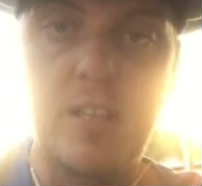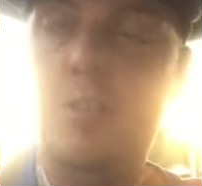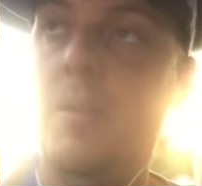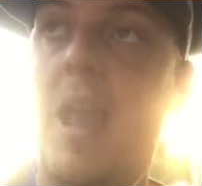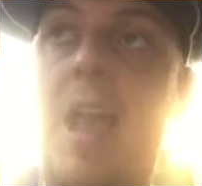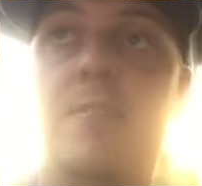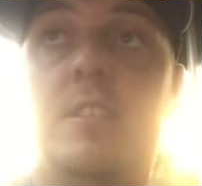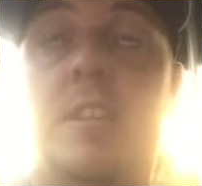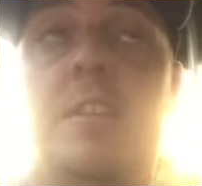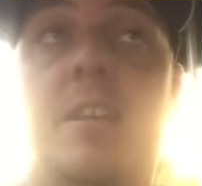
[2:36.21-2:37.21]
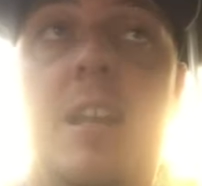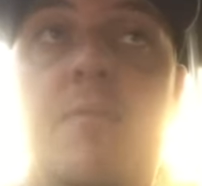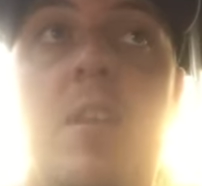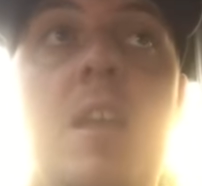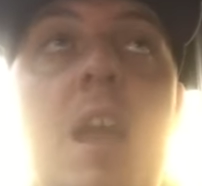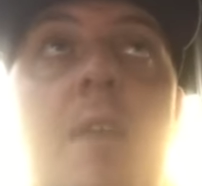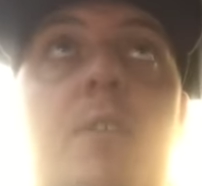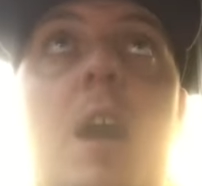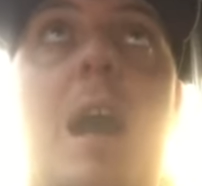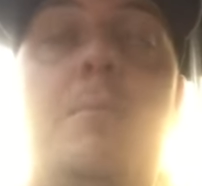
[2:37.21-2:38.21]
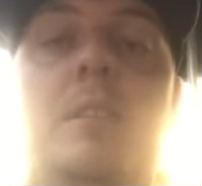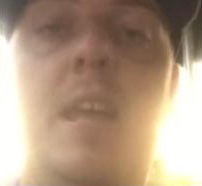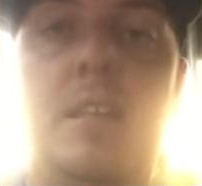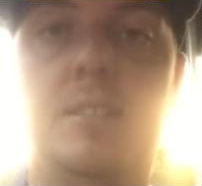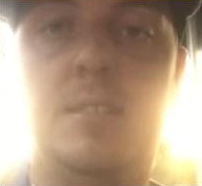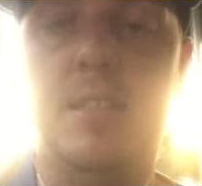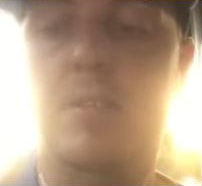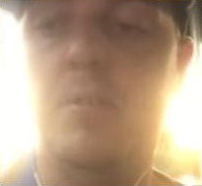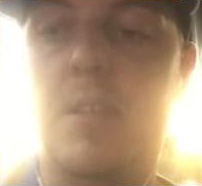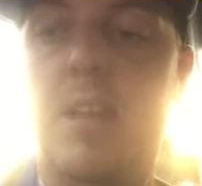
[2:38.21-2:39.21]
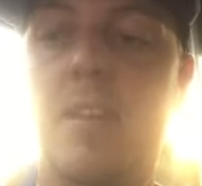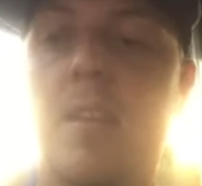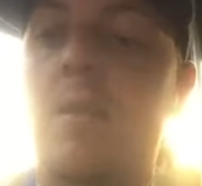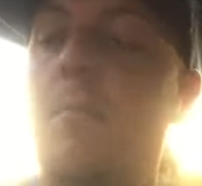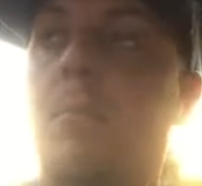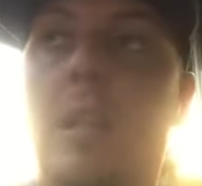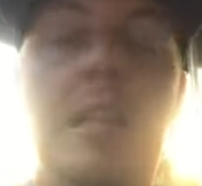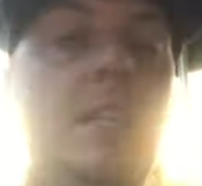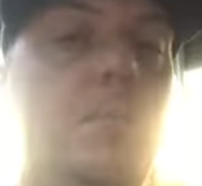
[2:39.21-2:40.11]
So we have to tell you, and I feel obligated to tell you that please